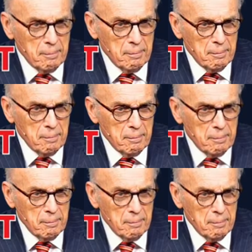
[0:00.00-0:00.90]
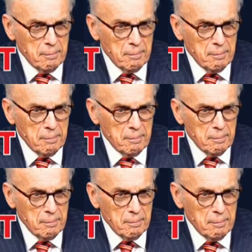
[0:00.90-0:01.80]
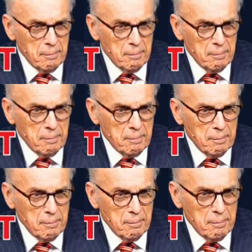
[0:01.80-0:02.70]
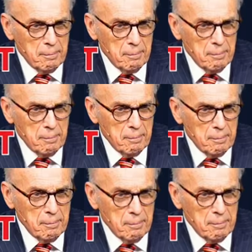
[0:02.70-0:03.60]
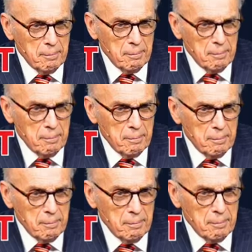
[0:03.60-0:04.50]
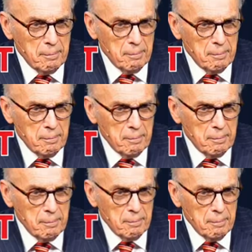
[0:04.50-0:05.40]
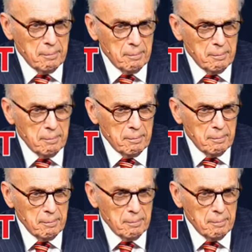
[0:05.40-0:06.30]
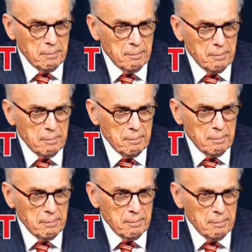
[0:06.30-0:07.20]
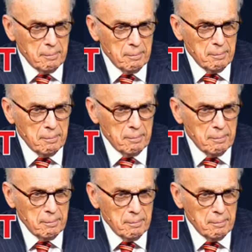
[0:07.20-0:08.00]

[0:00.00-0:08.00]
(not speaking)